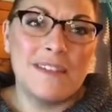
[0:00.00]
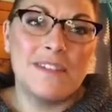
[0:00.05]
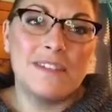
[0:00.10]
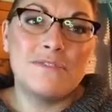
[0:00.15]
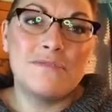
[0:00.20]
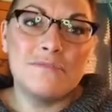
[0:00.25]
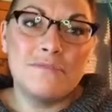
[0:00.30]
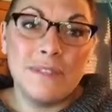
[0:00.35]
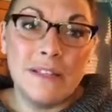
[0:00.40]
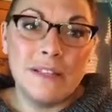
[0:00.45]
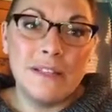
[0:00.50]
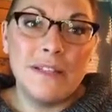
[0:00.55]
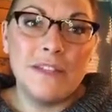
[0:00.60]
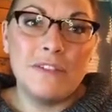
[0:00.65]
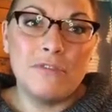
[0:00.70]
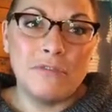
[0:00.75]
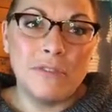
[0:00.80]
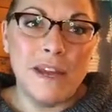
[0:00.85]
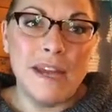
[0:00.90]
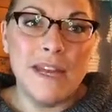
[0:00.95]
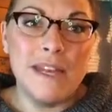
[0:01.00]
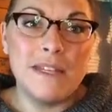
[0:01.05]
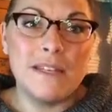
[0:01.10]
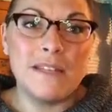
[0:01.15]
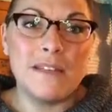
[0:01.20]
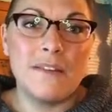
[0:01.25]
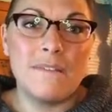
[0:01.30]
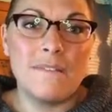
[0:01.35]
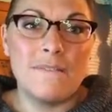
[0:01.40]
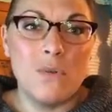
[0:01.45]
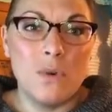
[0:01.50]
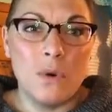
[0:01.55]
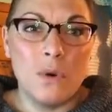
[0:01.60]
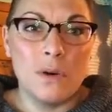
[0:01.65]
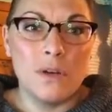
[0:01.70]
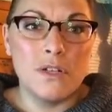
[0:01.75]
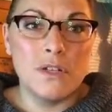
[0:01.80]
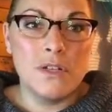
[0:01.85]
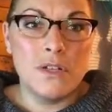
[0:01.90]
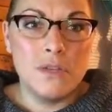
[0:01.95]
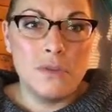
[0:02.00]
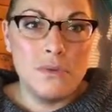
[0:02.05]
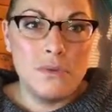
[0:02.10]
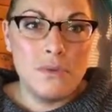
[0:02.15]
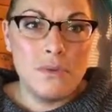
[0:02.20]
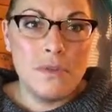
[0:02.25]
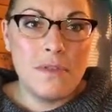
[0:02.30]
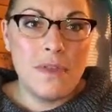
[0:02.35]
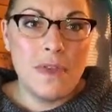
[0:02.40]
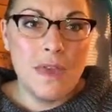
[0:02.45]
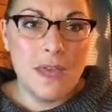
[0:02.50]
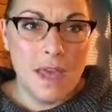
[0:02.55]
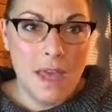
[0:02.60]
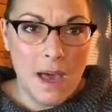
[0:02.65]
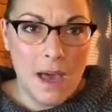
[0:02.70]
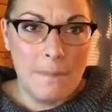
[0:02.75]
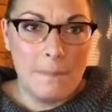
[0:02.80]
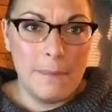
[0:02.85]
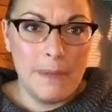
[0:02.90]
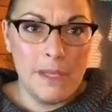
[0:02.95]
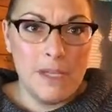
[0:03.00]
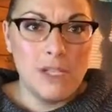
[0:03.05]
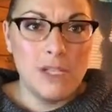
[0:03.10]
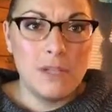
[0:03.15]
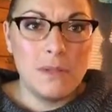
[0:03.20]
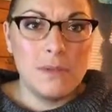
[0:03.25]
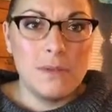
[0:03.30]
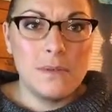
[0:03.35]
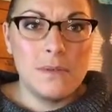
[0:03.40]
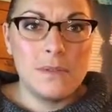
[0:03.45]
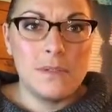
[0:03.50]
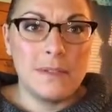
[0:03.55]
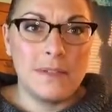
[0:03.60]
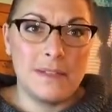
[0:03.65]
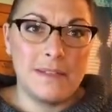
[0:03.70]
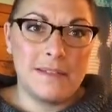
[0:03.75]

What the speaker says: It's really great for tooth and gum issues.